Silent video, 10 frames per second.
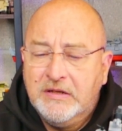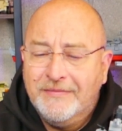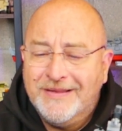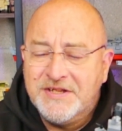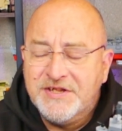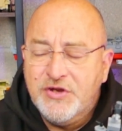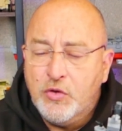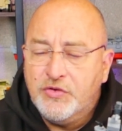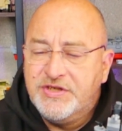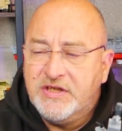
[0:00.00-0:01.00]
that's
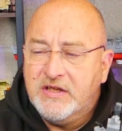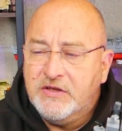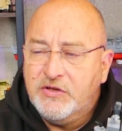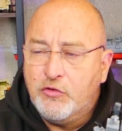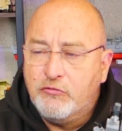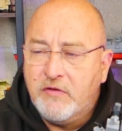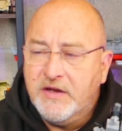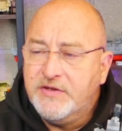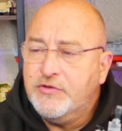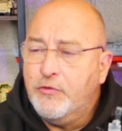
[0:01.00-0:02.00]
not great
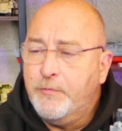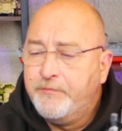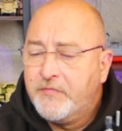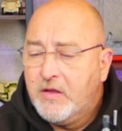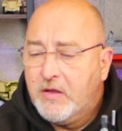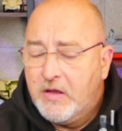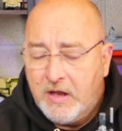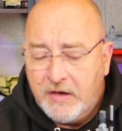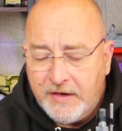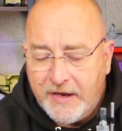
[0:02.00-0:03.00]
at all.
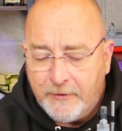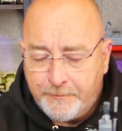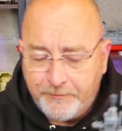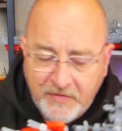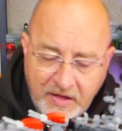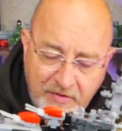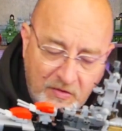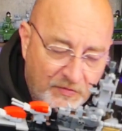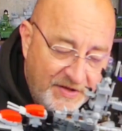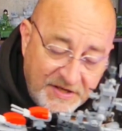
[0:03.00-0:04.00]
Now,
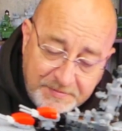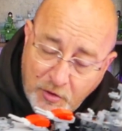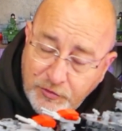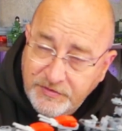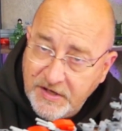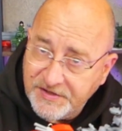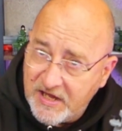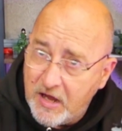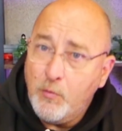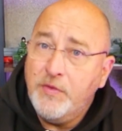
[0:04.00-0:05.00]
this model does
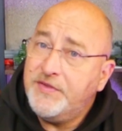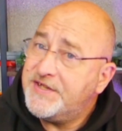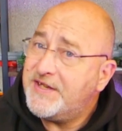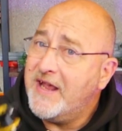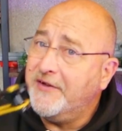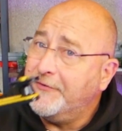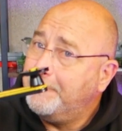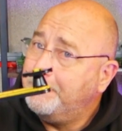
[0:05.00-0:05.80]
come with the stand,